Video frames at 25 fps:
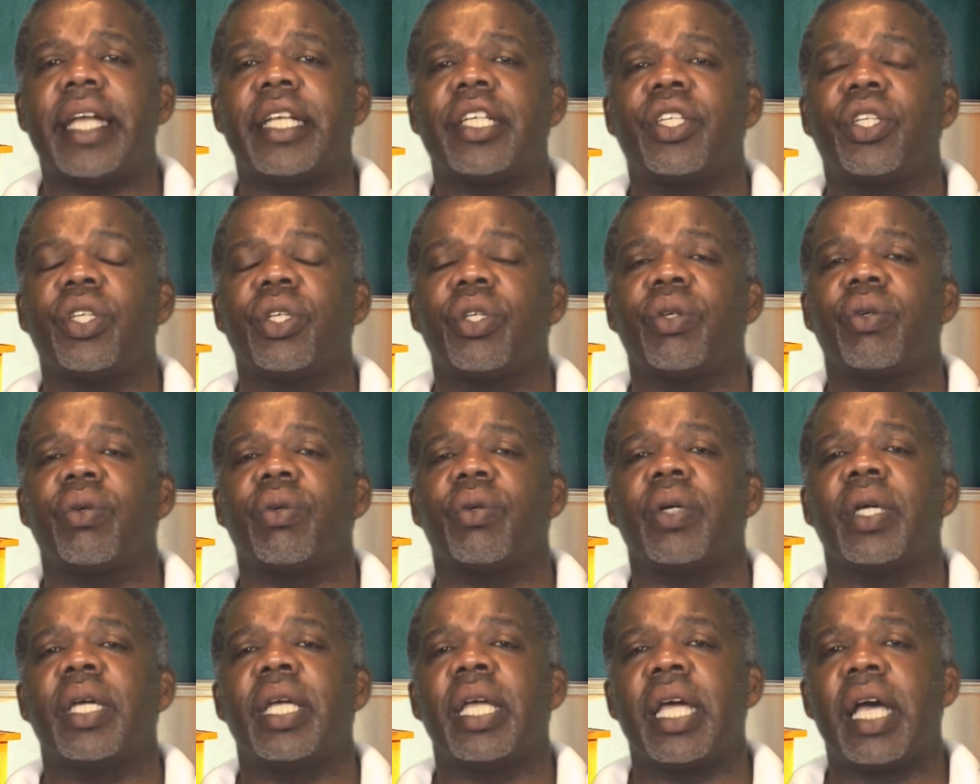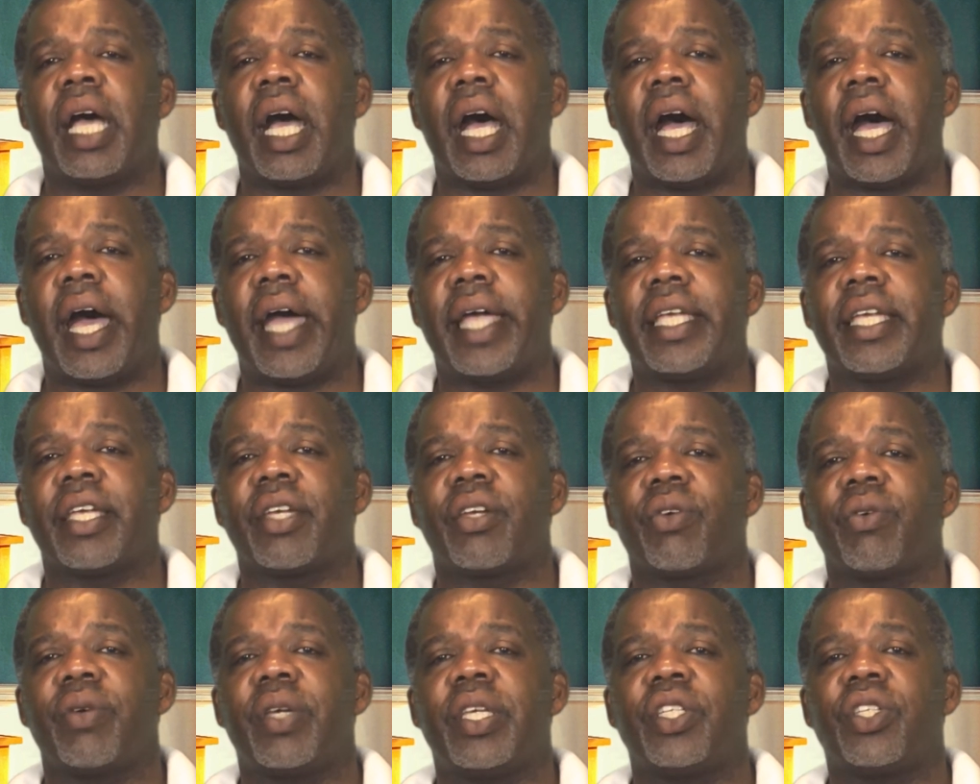to
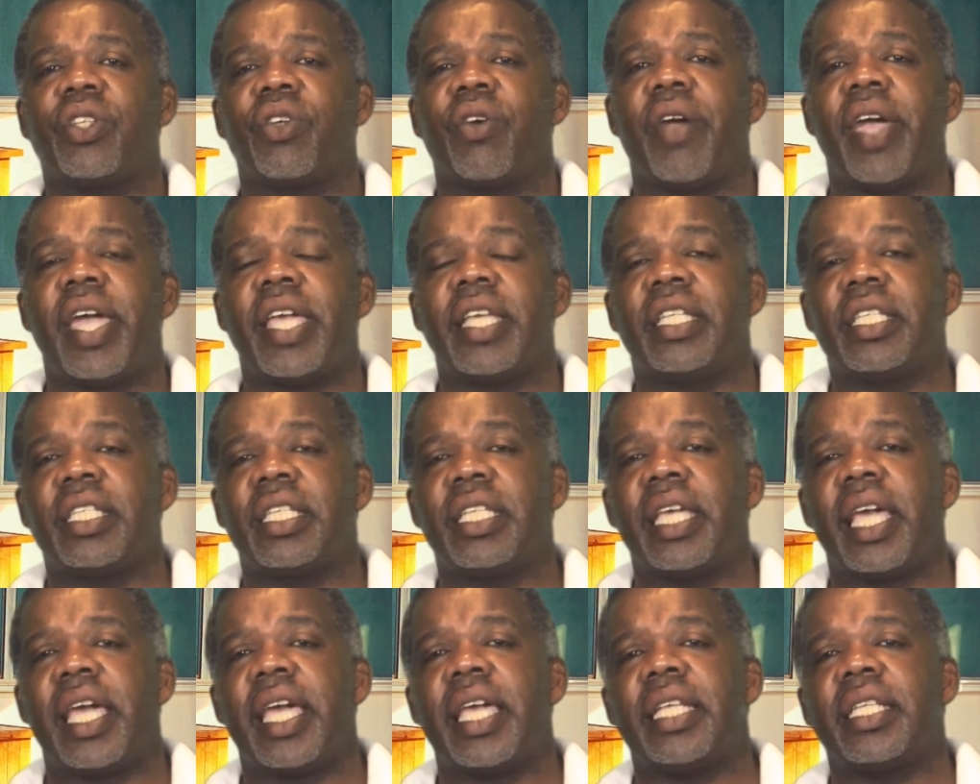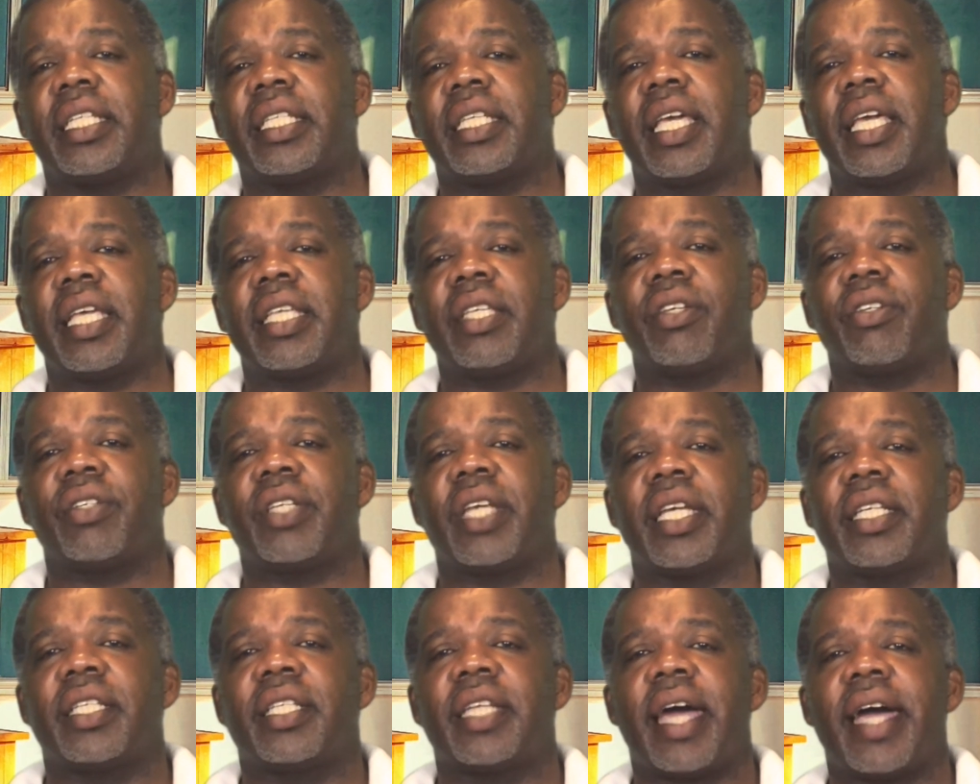increase your HGH and your
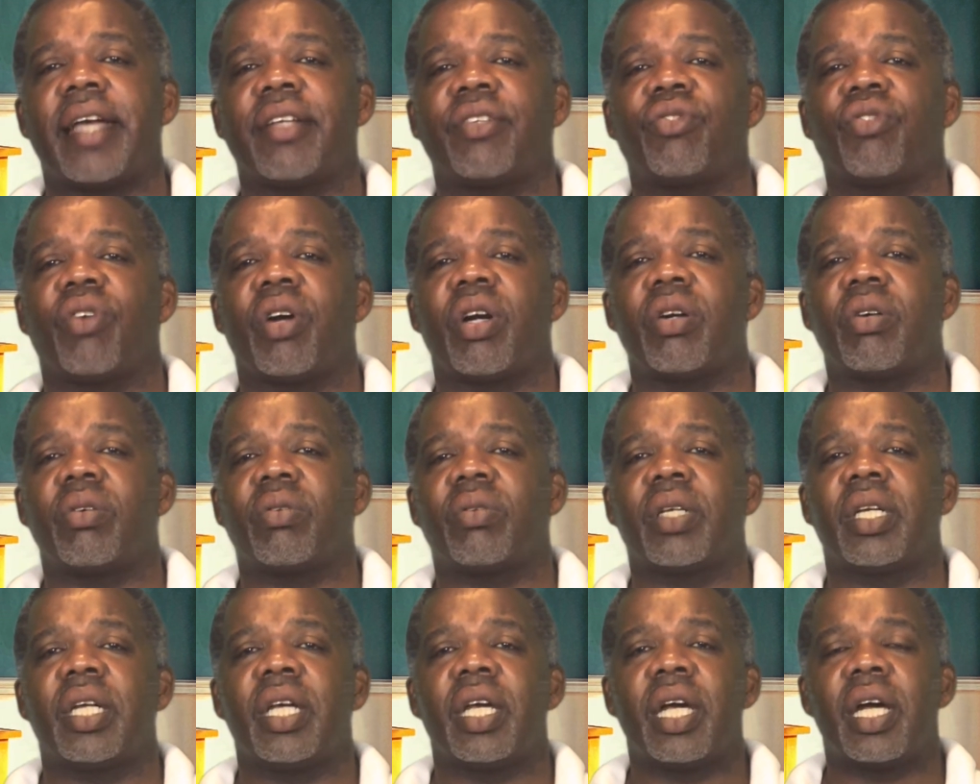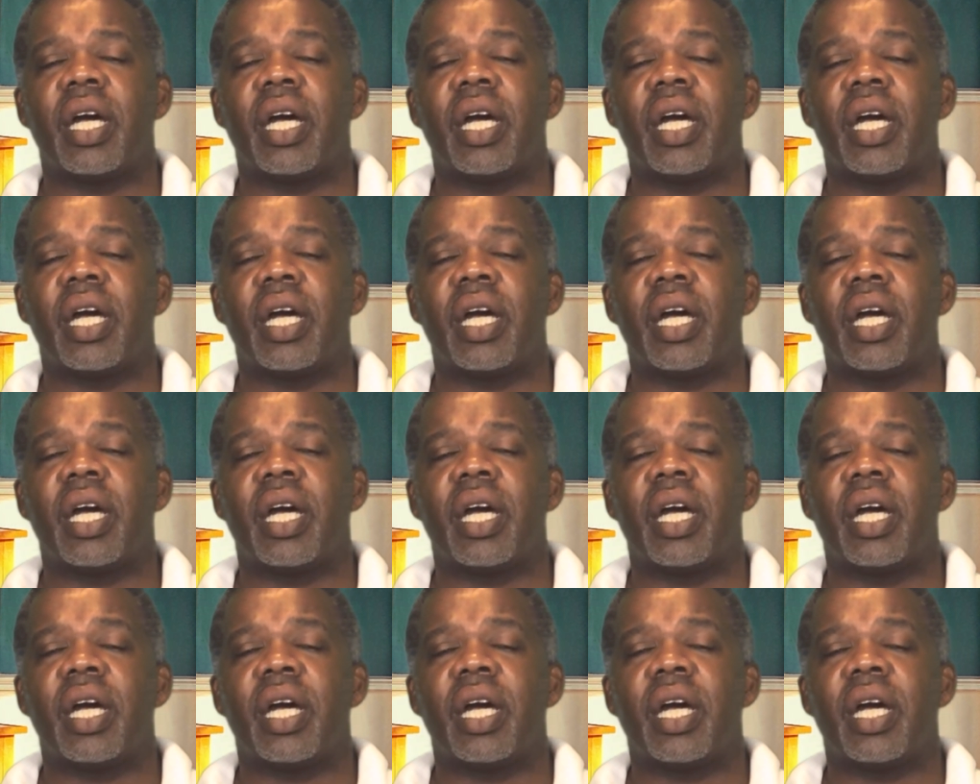testosterone.